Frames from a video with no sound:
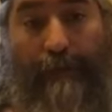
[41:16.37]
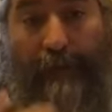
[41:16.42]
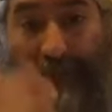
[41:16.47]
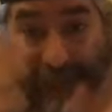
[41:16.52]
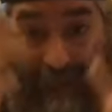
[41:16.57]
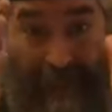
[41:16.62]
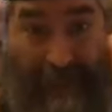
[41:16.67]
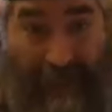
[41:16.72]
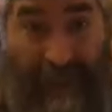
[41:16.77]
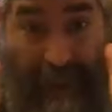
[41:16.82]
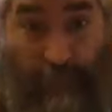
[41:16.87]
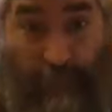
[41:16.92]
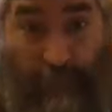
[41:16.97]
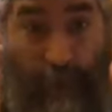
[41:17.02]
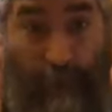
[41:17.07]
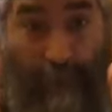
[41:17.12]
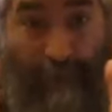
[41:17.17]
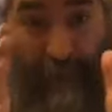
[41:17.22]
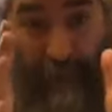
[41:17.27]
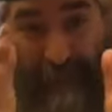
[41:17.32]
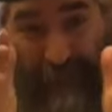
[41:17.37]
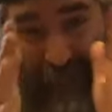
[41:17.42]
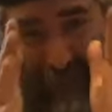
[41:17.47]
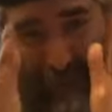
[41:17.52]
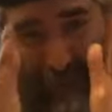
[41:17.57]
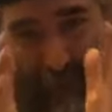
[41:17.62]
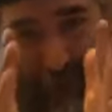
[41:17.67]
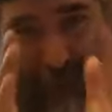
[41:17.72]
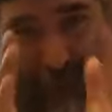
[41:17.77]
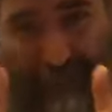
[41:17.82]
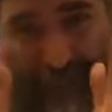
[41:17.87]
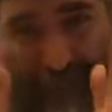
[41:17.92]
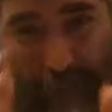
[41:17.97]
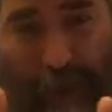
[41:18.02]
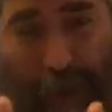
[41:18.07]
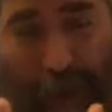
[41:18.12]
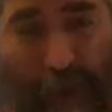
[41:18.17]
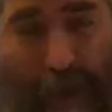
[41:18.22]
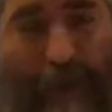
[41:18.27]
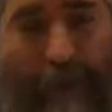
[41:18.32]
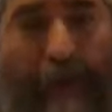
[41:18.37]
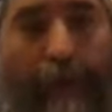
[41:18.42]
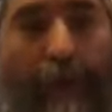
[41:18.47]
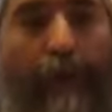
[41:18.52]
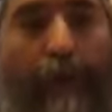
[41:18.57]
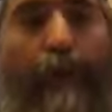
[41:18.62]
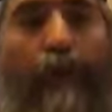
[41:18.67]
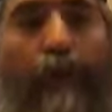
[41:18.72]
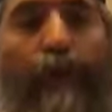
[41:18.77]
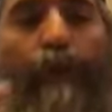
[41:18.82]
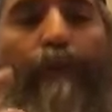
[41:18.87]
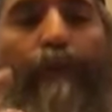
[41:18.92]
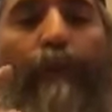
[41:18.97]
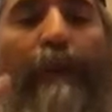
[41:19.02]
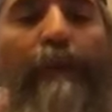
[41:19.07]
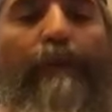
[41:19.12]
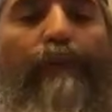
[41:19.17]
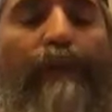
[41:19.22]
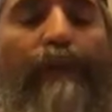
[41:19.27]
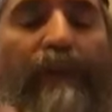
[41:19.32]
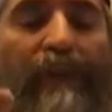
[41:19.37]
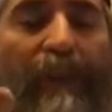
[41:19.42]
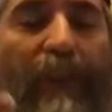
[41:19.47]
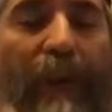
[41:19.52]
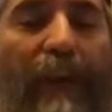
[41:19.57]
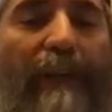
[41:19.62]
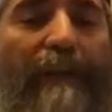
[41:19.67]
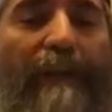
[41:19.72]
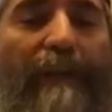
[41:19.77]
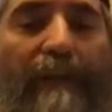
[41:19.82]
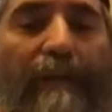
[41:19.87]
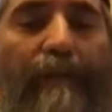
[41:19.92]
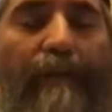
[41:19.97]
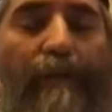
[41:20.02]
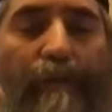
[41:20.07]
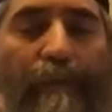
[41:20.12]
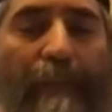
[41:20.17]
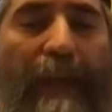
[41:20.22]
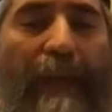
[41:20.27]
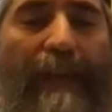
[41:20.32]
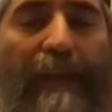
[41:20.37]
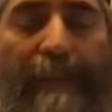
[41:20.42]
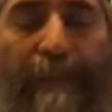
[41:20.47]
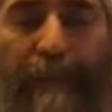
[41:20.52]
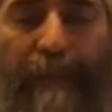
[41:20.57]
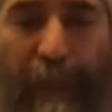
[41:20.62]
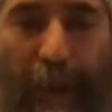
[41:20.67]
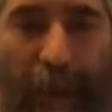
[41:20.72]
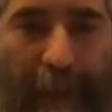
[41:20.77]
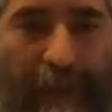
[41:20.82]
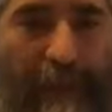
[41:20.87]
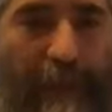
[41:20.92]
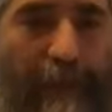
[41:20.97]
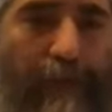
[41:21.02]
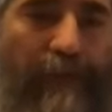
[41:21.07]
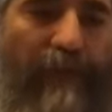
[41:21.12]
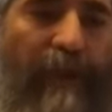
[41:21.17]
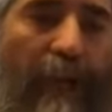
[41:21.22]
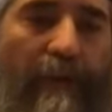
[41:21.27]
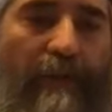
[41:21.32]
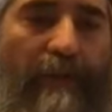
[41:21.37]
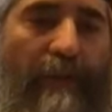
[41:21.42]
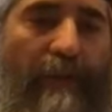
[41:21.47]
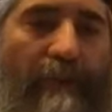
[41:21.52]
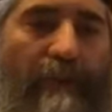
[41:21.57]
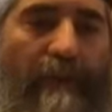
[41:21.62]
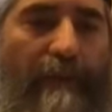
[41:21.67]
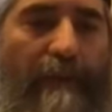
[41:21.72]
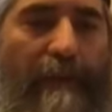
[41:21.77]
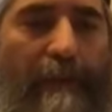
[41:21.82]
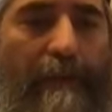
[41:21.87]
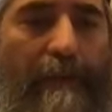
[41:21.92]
that thick wall from behind your averot, when you start to make practical changes,